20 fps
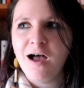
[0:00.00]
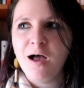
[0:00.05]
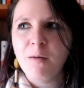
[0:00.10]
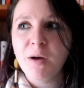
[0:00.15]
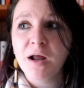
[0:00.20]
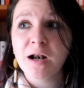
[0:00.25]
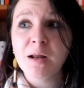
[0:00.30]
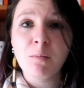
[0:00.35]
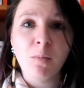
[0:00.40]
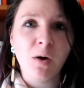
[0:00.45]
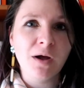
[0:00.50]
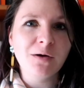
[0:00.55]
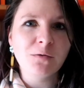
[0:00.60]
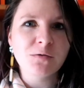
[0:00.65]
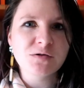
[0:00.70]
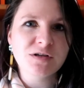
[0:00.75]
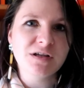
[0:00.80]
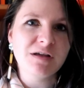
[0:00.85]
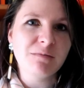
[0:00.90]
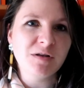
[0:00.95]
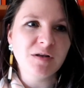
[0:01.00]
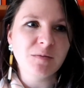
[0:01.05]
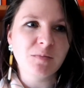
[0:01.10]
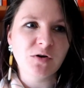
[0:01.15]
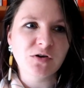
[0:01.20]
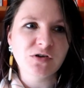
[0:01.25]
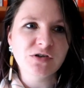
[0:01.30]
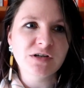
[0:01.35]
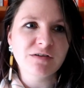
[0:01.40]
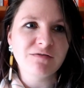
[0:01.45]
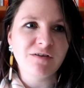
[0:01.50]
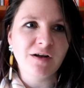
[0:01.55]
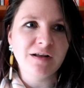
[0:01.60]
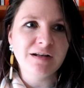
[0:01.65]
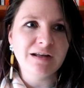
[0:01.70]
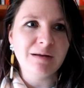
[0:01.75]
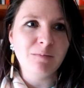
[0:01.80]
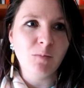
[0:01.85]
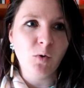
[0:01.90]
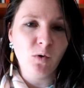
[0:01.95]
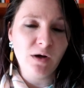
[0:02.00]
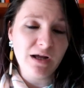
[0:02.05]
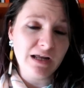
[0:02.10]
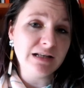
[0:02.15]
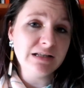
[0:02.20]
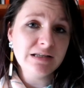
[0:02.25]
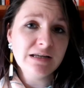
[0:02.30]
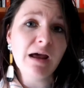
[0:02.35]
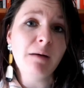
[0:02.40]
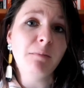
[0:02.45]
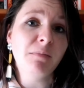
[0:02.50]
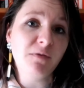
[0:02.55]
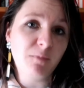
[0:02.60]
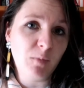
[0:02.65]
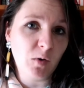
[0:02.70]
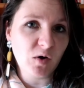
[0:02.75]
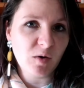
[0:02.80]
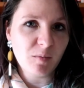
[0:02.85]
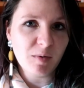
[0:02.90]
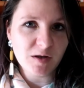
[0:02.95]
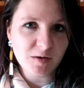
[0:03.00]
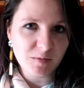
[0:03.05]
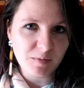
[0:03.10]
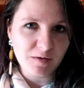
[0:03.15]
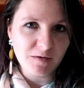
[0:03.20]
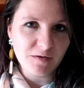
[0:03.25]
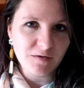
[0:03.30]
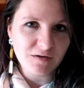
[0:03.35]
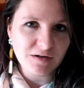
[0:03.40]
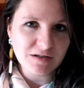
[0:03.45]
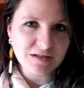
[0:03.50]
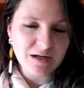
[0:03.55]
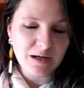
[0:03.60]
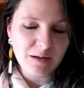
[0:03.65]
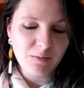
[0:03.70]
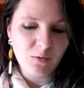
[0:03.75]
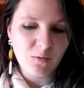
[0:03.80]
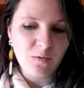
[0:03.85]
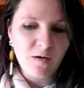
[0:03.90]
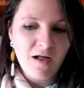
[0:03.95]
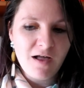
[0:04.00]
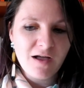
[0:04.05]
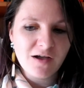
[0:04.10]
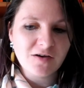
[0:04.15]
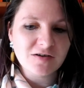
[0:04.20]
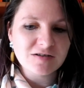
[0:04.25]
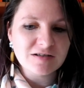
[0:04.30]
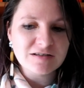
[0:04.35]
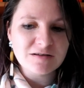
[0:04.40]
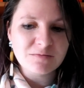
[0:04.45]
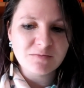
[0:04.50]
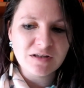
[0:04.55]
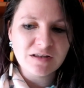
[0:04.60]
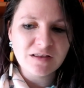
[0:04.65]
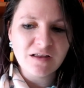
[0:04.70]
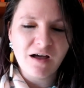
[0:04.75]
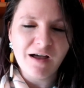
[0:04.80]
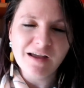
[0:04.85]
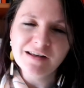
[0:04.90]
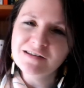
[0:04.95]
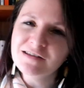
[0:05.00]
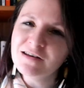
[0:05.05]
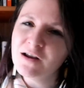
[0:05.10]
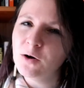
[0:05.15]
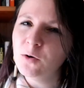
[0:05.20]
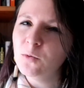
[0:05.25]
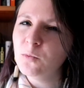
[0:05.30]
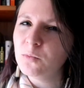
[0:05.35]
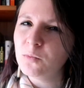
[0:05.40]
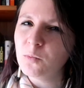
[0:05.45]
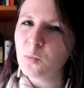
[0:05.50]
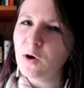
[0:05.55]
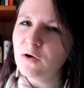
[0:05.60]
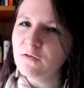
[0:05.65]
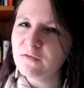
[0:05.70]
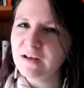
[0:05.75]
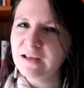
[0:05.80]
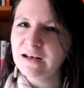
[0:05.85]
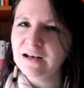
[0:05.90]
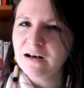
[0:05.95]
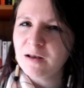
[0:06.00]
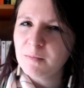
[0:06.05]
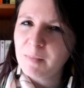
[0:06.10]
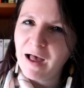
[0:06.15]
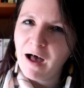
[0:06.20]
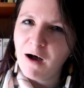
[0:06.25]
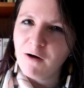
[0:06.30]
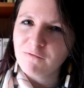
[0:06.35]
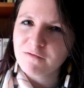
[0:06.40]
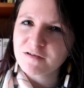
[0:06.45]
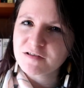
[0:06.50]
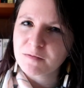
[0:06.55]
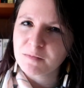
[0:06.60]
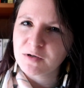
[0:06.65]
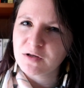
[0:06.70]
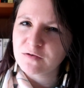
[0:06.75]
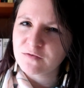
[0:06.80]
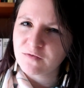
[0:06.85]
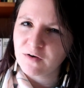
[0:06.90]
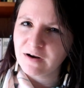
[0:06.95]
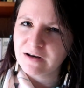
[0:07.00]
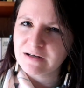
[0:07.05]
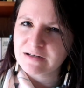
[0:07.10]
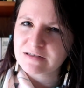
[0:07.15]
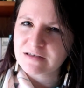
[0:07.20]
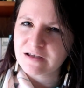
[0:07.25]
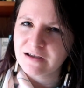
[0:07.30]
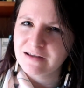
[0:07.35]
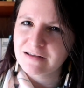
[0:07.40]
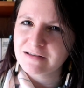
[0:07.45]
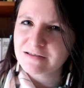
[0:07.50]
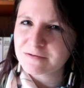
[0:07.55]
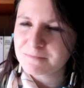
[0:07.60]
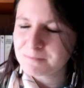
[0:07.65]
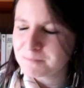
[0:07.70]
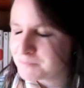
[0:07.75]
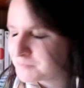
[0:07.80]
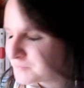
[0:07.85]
and it might also give me the push to find a more in-depth book about the periodic table, because it's something that I know woefully little about for somebody who's very into science.